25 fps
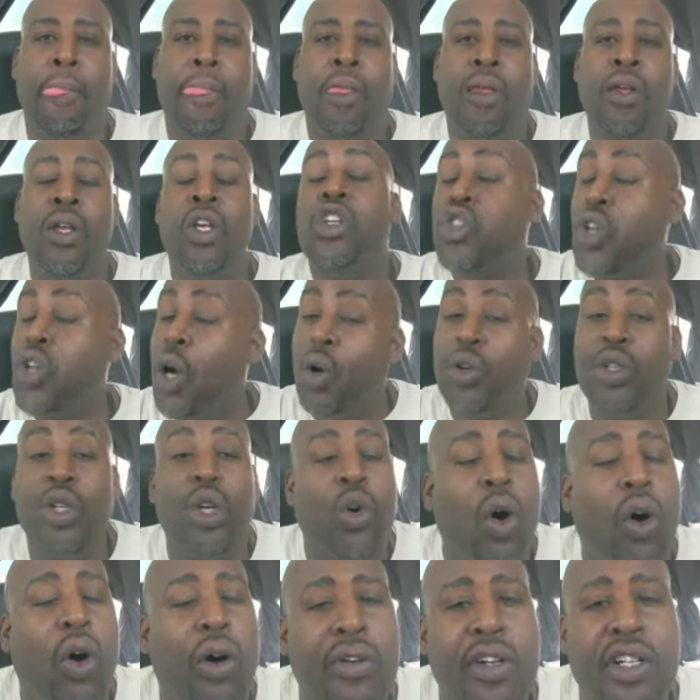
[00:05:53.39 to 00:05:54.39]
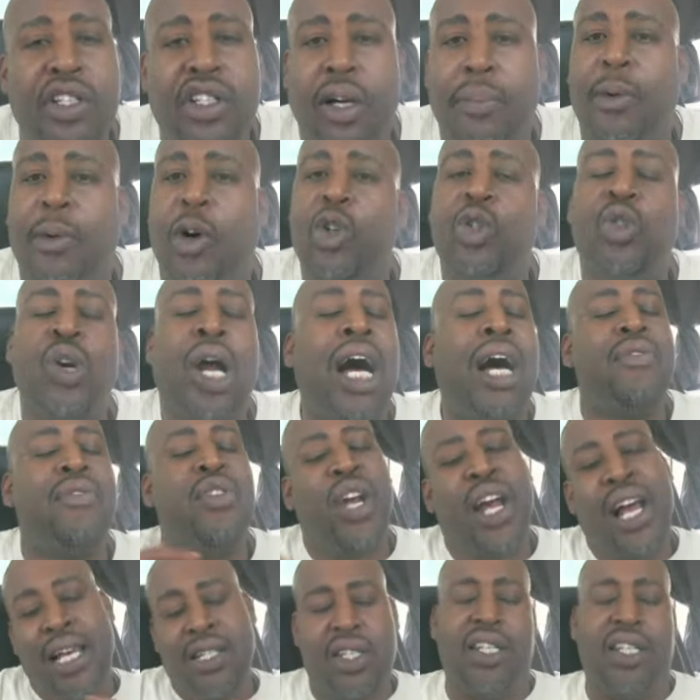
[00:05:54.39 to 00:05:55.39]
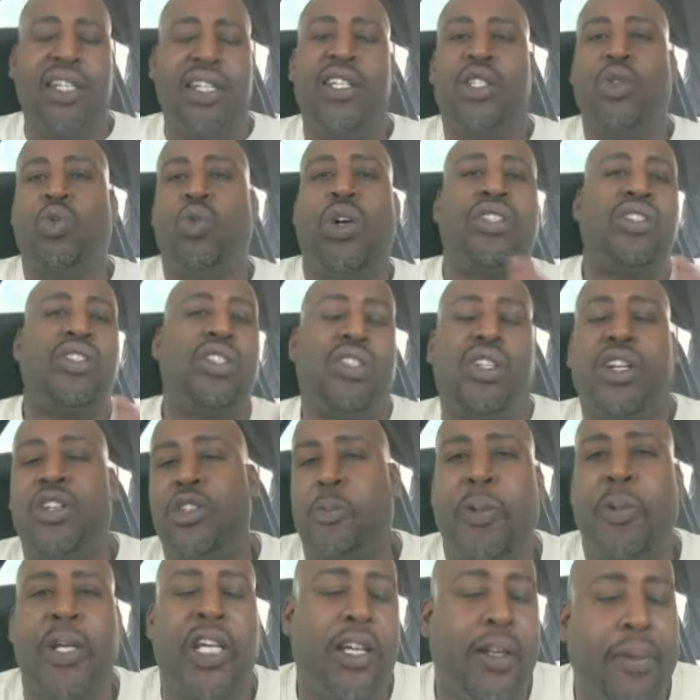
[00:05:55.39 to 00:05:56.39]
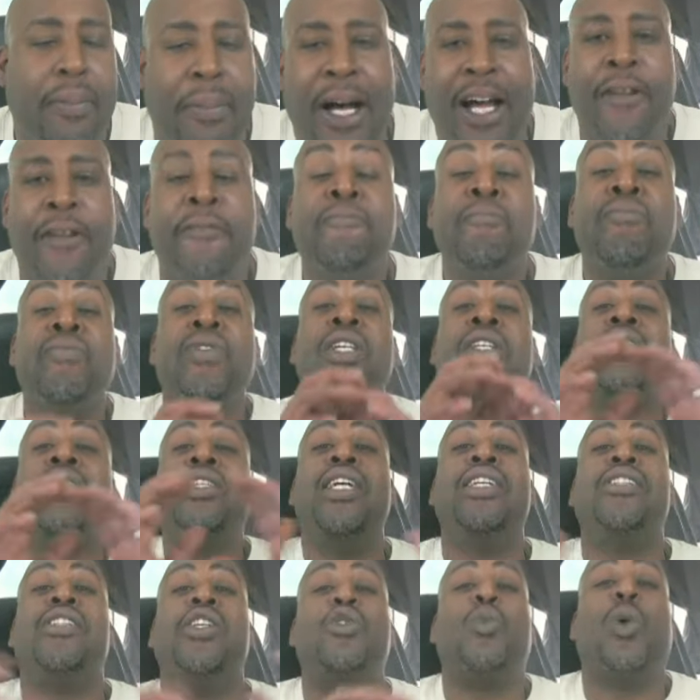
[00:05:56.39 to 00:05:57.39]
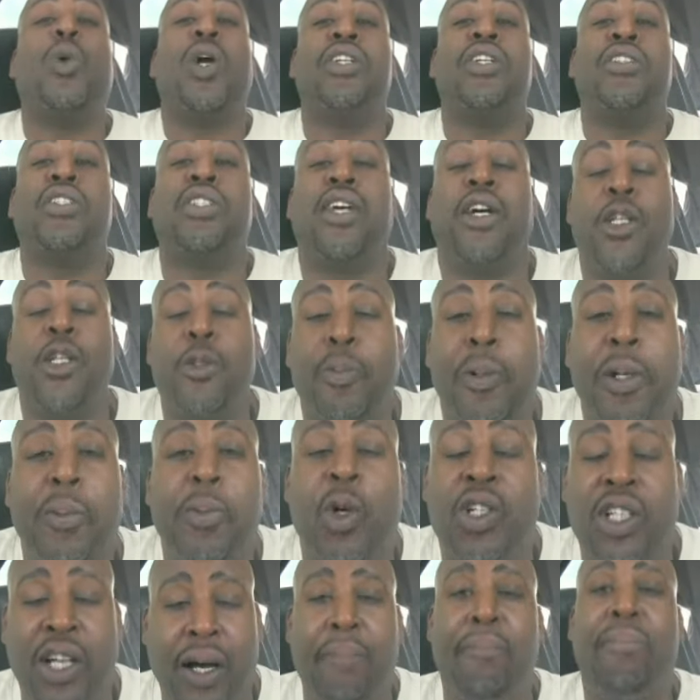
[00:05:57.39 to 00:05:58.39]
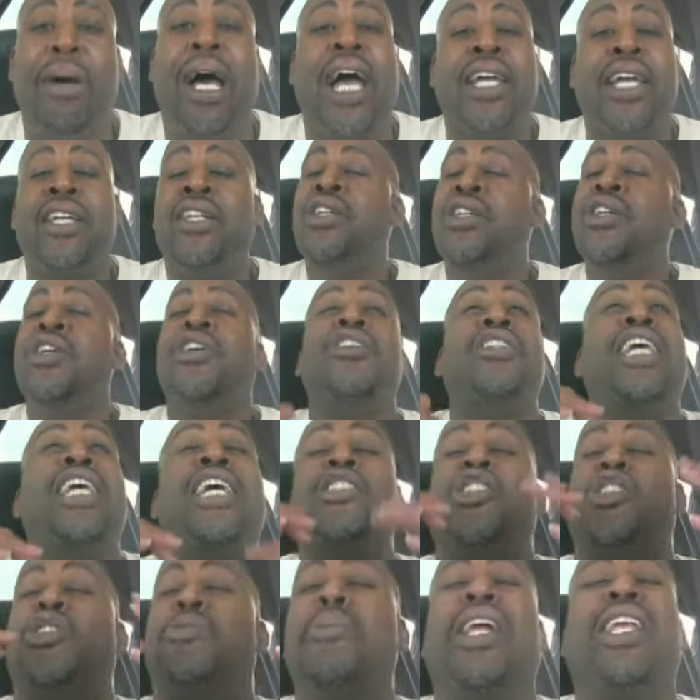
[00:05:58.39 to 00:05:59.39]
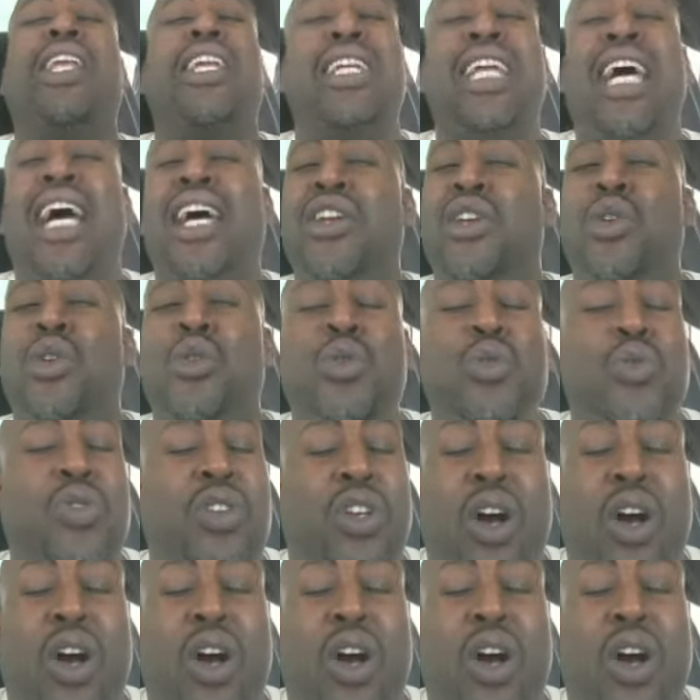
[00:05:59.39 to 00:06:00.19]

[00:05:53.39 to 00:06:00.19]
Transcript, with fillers: So you go on the demo drive, you're asking these questions, they're speaking about it. This is where salespeople come back. They smelling that new car